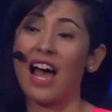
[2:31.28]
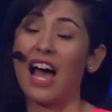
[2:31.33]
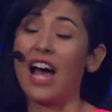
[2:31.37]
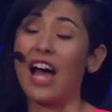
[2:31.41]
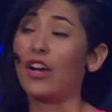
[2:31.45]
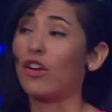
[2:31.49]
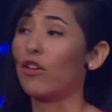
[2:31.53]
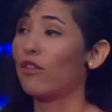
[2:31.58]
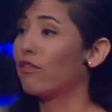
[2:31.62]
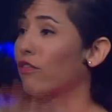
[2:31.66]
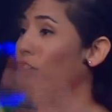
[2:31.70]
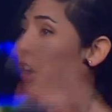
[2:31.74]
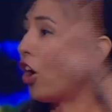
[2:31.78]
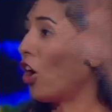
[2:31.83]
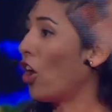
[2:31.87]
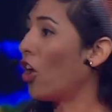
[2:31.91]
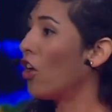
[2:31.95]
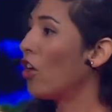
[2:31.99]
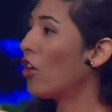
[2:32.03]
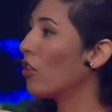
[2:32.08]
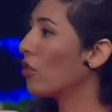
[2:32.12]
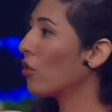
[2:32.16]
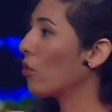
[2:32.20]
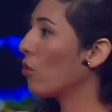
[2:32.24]
Out of
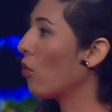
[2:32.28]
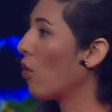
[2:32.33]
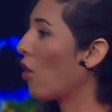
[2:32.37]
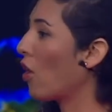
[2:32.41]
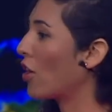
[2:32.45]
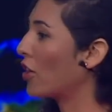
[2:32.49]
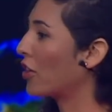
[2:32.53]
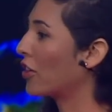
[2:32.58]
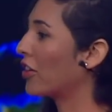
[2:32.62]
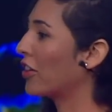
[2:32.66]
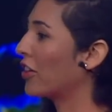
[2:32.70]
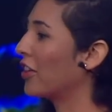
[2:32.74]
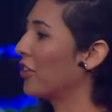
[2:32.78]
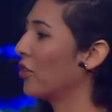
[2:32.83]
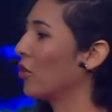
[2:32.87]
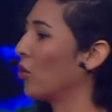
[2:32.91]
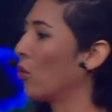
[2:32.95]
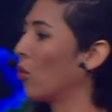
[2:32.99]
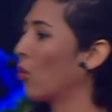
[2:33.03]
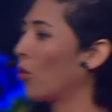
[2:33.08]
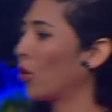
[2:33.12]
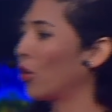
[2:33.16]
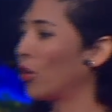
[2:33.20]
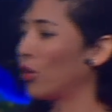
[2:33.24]
all the water in
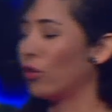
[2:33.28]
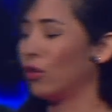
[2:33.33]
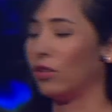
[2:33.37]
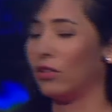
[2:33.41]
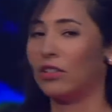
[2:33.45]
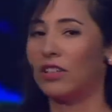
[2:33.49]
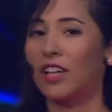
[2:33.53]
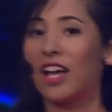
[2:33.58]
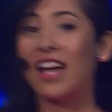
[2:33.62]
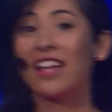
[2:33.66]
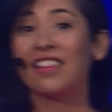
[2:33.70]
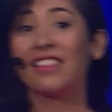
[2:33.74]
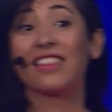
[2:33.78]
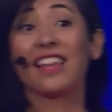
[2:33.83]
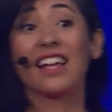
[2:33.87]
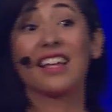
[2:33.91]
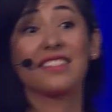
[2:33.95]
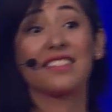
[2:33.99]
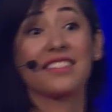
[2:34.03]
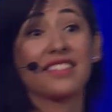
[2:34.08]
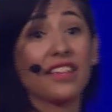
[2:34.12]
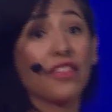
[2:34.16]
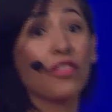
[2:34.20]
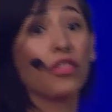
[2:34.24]
the world,
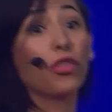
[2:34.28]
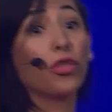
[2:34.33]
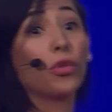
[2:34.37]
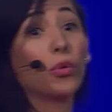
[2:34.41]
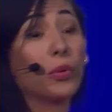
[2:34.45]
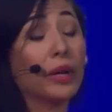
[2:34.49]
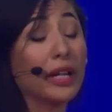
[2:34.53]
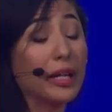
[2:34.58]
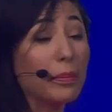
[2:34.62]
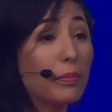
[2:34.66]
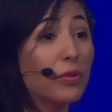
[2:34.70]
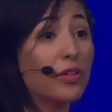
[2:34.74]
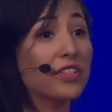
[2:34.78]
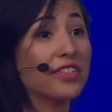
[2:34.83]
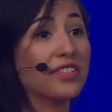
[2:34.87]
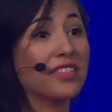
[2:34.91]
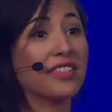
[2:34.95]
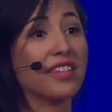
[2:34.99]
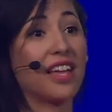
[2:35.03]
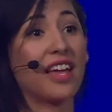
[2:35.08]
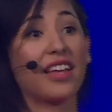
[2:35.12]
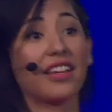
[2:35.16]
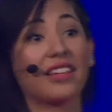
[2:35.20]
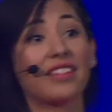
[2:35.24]
less than
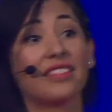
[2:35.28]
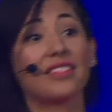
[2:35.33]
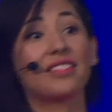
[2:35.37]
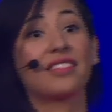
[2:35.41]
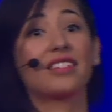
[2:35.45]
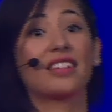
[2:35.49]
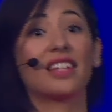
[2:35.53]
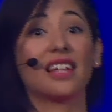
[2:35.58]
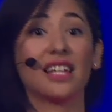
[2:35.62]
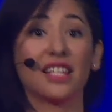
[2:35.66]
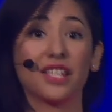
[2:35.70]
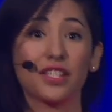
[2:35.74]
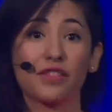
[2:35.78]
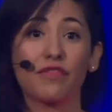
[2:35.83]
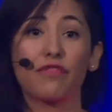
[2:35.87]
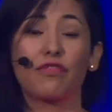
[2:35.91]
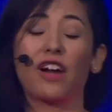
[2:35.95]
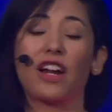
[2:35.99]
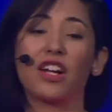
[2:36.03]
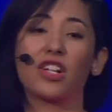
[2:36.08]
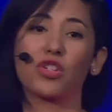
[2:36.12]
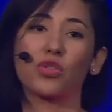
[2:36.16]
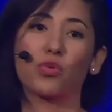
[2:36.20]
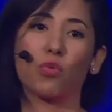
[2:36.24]
3% is
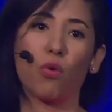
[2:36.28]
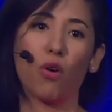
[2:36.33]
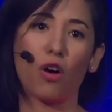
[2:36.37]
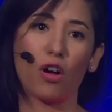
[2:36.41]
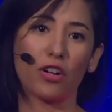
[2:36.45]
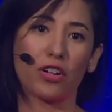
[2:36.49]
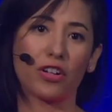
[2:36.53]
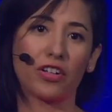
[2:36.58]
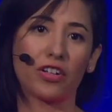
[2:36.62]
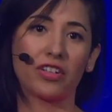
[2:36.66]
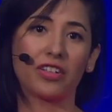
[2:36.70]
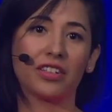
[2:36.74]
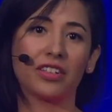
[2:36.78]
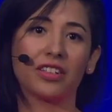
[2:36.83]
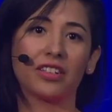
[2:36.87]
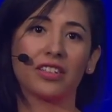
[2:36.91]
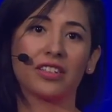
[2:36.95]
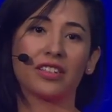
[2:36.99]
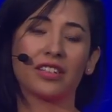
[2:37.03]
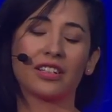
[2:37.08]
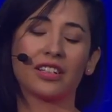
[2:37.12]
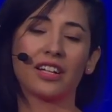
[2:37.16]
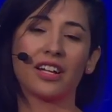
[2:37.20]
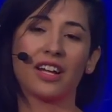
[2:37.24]
fresh water.
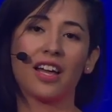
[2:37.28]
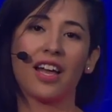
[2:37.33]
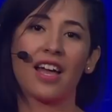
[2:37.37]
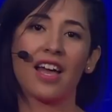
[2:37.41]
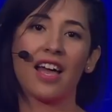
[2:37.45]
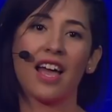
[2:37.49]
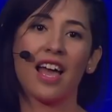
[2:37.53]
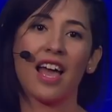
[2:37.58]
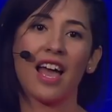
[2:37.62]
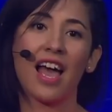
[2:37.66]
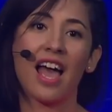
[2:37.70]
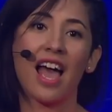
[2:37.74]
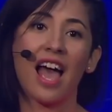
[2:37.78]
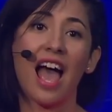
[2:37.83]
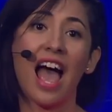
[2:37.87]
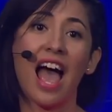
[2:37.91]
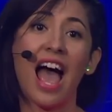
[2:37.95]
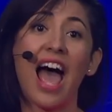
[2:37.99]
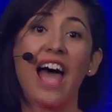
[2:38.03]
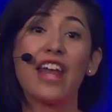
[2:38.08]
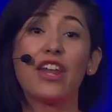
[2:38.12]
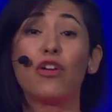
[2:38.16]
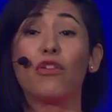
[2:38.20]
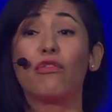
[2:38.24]

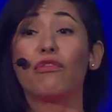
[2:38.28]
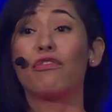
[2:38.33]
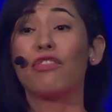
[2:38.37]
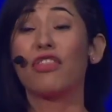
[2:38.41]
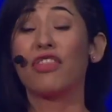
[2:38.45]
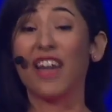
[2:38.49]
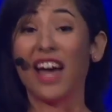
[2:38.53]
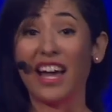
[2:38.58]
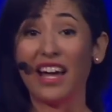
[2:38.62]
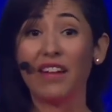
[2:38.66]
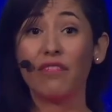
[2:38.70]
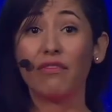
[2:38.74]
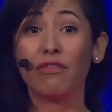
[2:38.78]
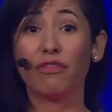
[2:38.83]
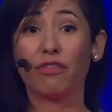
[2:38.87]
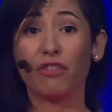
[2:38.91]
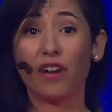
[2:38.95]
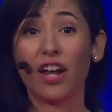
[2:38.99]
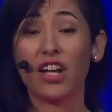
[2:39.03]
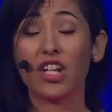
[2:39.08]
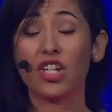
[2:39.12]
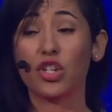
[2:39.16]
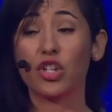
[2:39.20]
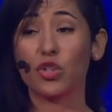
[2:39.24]
And of that
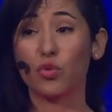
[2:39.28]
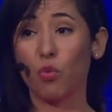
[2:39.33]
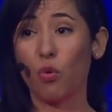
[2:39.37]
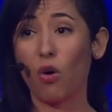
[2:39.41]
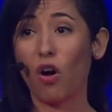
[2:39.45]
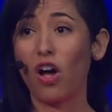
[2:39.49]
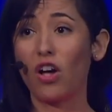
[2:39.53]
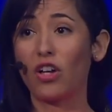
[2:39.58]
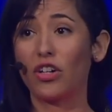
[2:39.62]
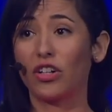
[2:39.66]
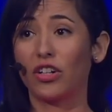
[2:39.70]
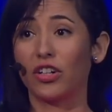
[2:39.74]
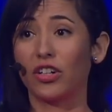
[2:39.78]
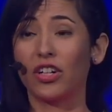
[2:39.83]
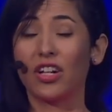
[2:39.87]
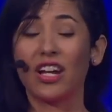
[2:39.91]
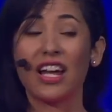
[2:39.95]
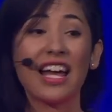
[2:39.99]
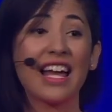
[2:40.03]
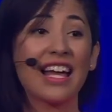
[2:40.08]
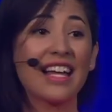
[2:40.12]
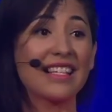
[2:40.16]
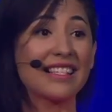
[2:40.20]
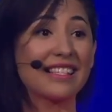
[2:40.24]
fresh water,
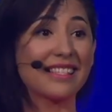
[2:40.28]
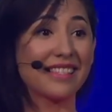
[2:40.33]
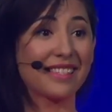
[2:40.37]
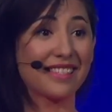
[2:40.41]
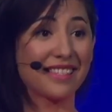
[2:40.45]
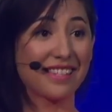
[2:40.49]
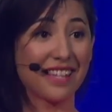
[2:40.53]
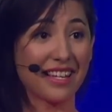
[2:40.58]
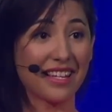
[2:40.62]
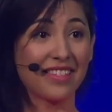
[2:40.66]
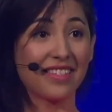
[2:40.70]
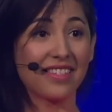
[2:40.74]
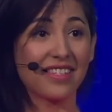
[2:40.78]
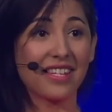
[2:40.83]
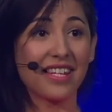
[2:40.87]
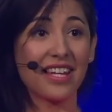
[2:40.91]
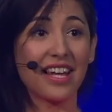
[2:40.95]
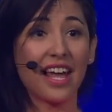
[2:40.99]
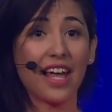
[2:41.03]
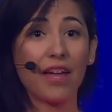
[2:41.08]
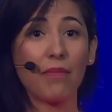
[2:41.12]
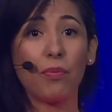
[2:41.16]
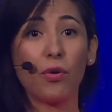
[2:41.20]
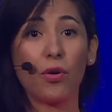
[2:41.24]

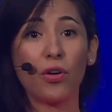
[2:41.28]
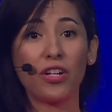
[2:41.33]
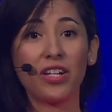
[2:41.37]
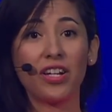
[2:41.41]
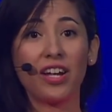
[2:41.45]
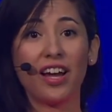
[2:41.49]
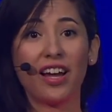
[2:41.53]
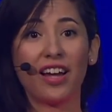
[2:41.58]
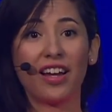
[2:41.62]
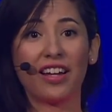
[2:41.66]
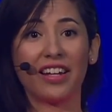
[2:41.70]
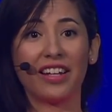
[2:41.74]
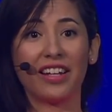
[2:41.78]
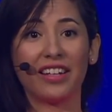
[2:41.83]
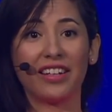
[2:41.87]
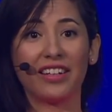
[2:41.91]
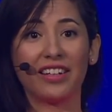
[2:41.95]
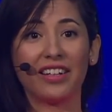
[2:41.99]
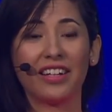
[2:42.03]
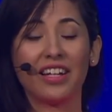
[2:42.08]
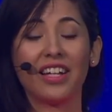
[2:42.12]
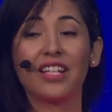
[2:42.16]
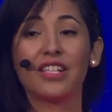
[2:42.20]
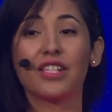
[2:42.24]

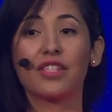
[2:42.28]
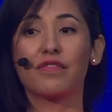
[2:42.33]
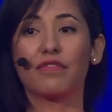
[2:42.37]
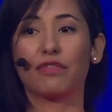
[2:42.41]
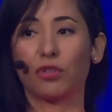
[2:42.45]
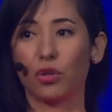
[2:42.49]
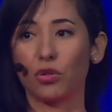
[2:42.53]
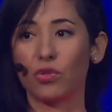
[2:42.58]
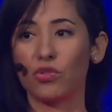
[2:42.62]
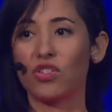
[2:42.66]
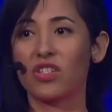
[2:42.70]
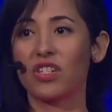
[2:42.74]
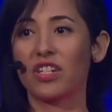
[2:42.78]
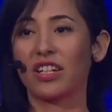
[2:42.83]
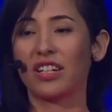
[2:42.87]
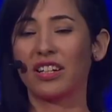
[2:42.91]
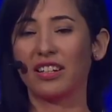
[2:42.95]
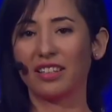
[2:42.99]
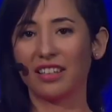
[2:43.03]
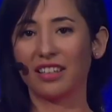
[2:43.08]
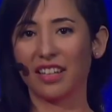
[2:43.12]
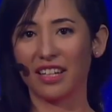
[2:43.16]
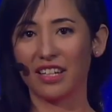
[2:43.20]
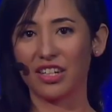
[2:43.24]
68.9 is frozen
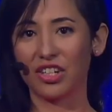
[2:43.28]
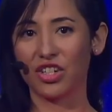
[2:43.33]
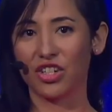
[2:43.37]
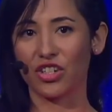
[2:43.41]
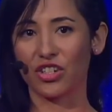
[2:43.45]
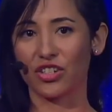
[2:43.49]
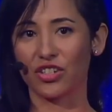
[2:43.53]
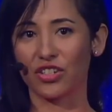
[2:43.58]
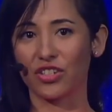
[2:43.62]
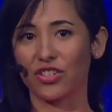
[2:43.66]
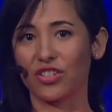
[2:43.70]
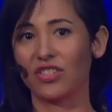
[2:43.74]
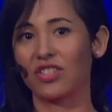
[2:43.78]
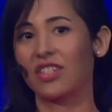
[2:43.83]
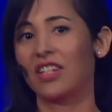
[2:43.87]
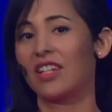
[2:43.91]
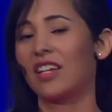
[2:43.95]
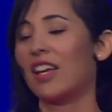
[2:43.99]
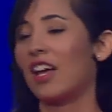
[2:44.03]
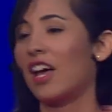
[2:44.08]
in glaciers,